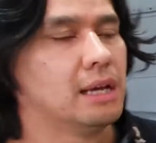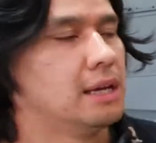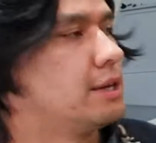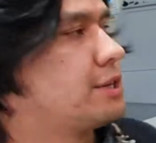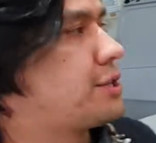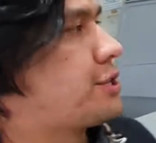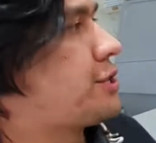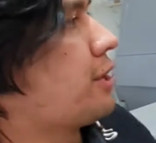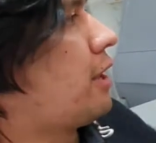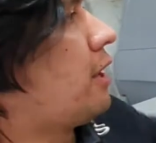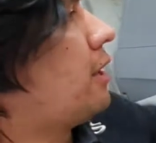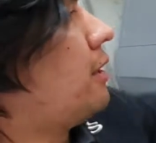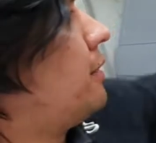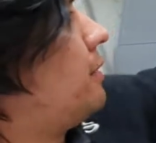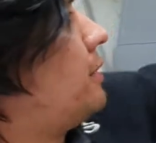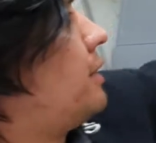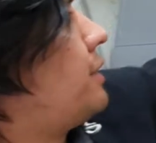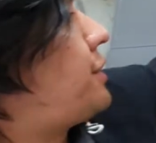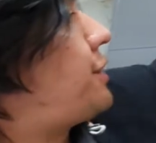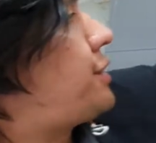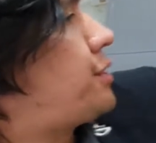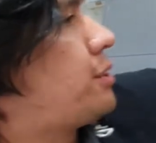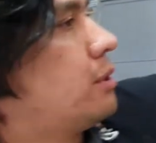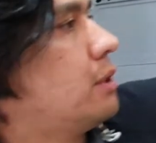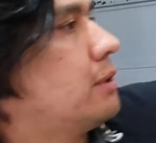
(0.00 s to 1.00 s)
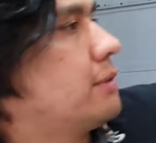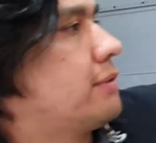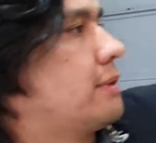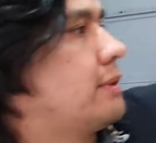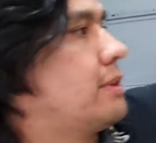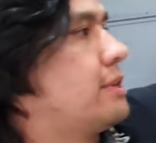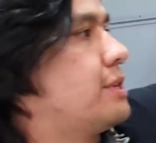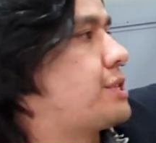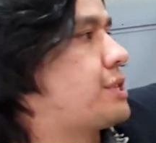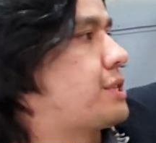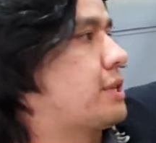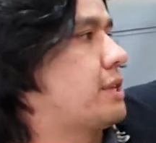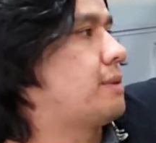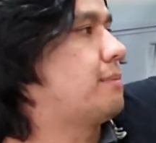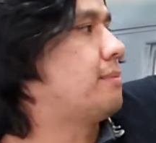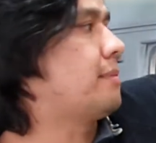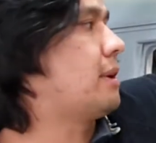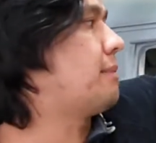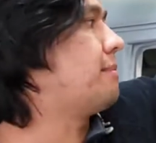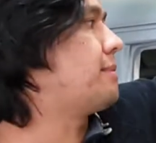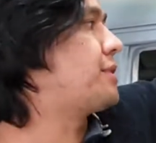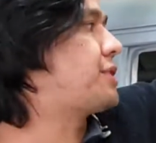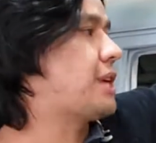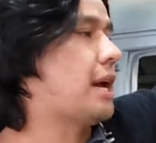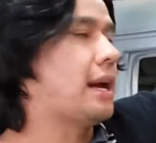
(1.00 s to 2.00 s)
So the silver is a
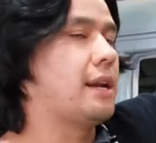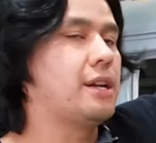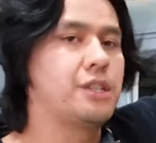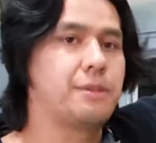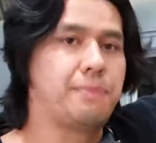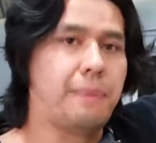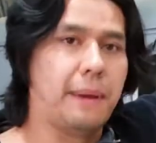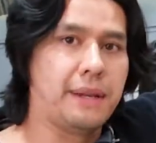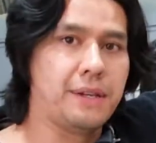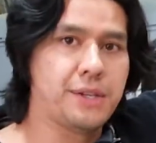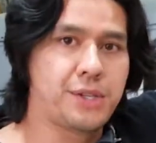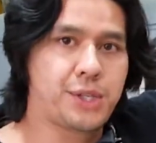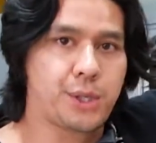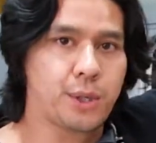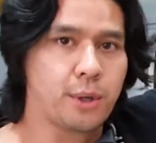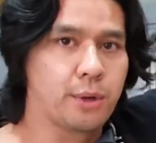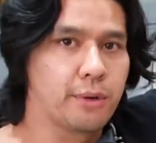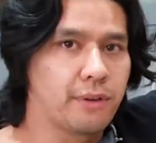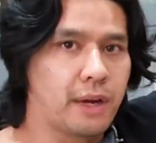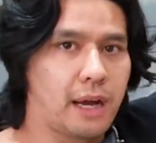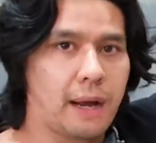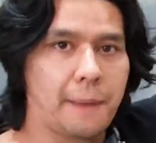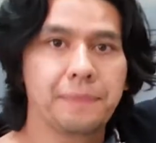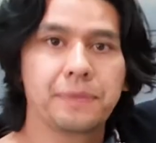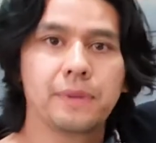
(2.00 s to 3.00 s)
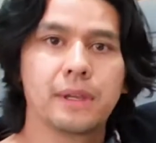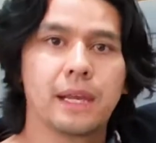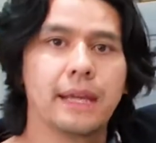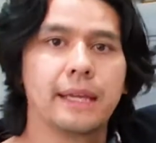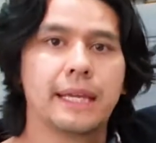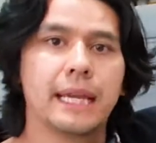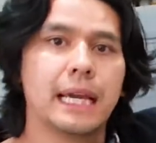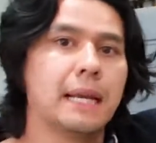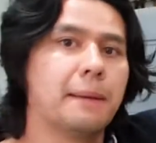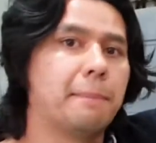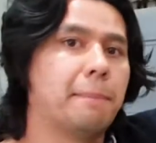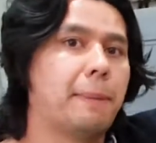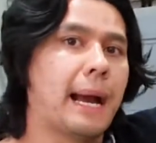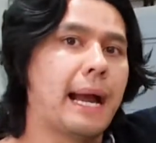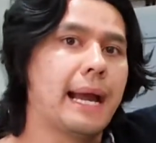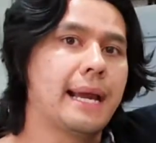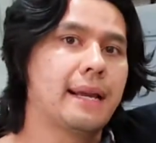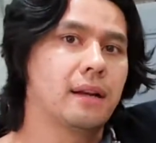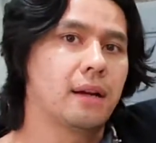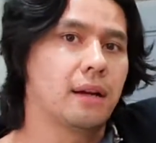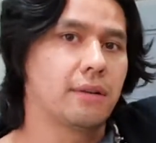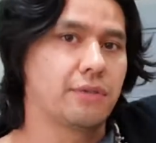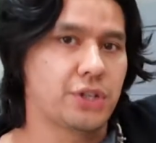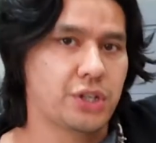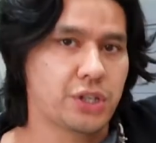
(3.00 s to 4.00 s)
Mercedes-Benz silver. Again, paint
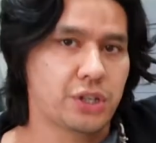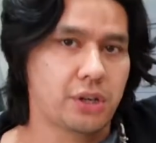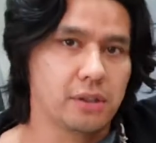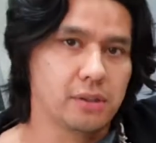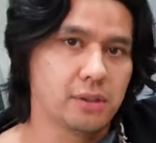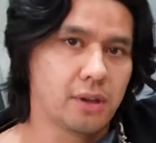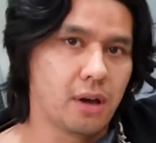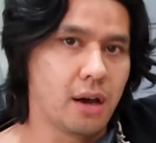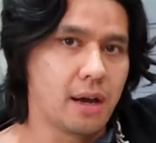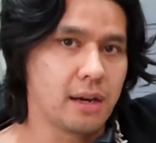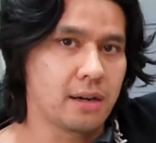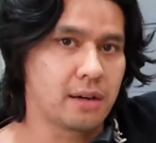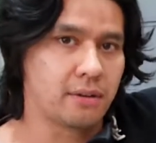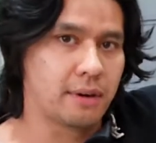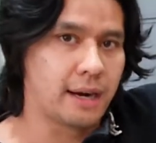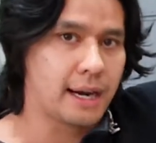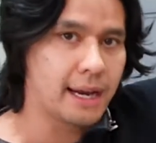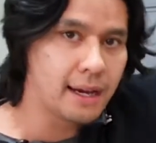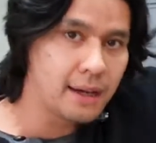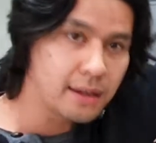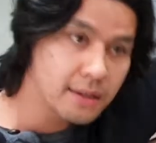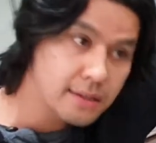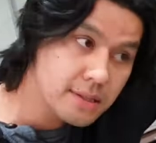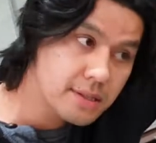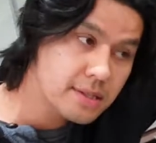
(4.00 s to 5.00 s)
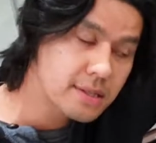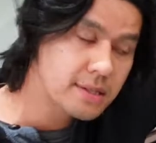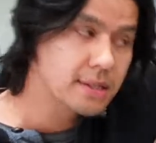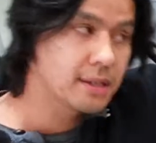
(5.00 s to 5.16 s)
I've just got lying around.